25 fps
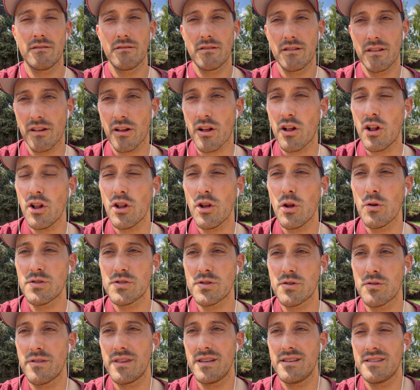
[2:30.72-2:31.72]
the
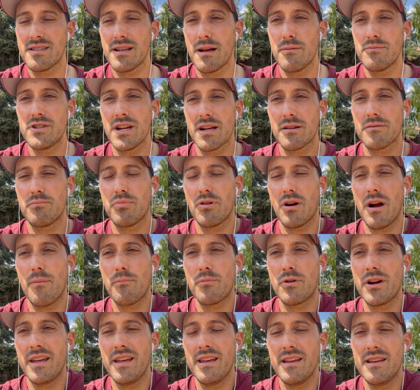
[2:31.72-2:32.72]
closer the subject
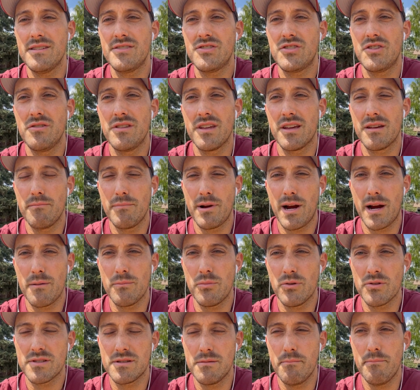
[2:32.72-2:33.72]
property is to the
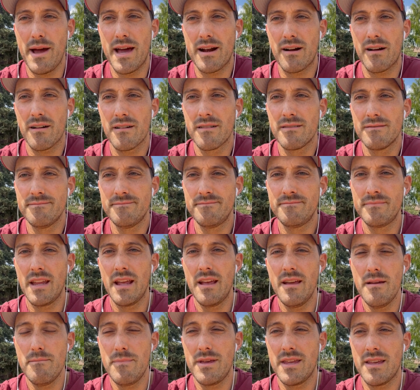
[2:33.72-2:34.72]
comparables, the better,
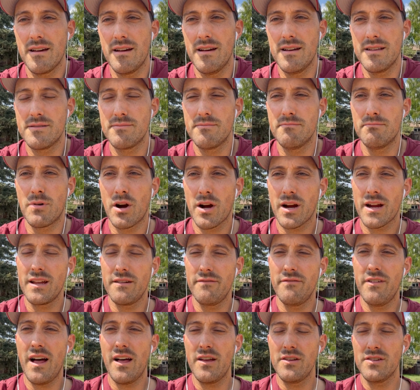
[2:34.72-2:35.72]
because market
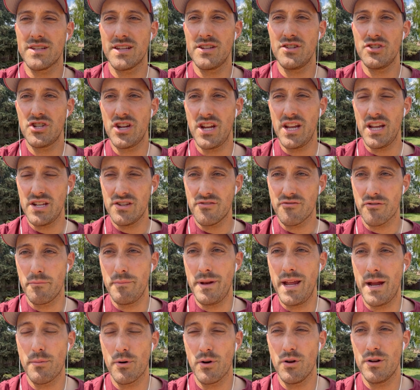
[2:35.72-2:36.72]
values can change from
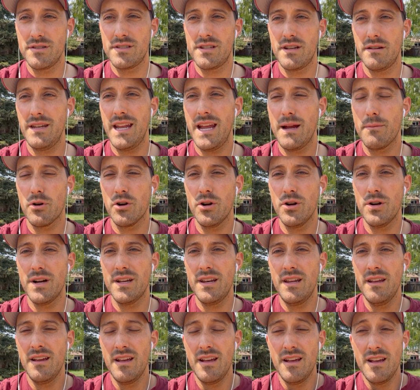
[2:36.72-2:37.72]
neighborhood to
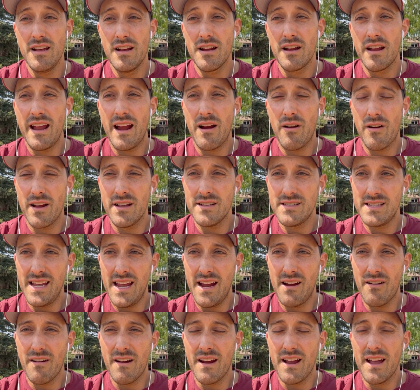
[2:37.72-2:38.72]
neighborhood, area to
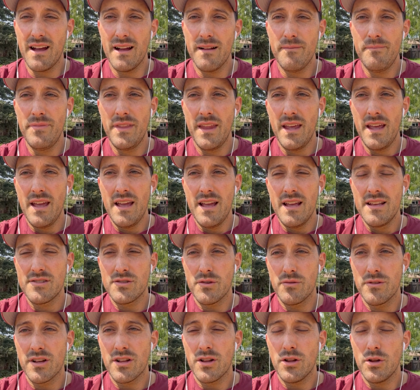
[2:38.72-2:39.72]
area. So
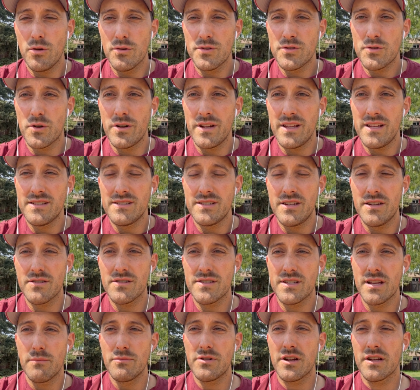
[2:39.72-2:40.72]
the closer it is to your
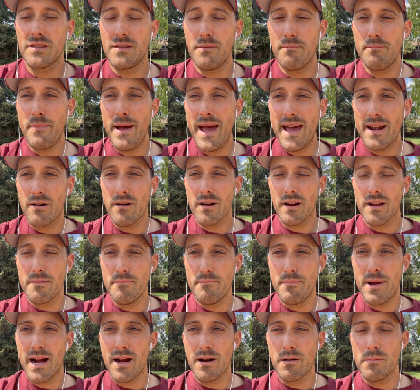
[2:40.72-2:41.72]
subject, the better
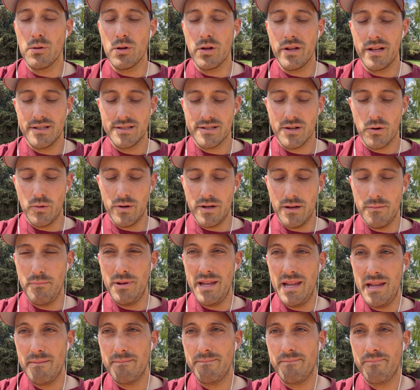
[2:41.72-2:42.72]
comparable it's going to
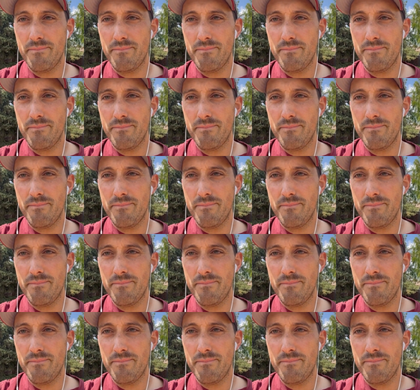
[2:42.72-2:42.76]
be.